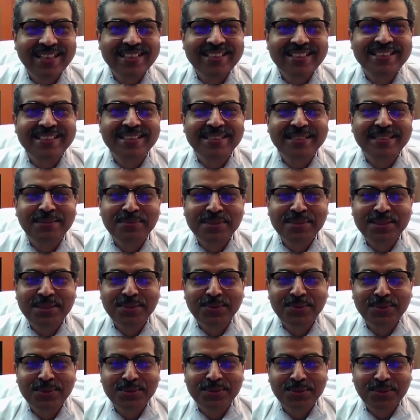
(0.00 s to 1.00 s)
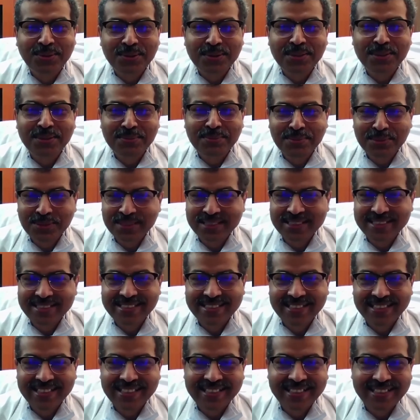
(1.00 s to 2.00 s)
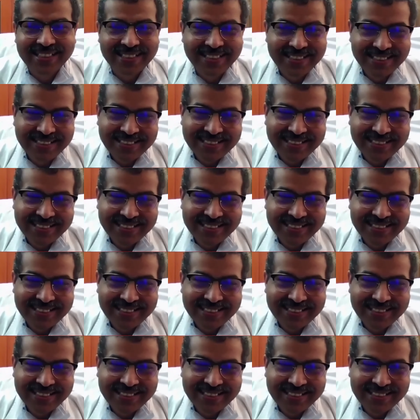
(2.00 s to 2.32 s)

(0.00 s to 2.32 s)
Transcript: Rajinder Dhamija was talking about the Australia.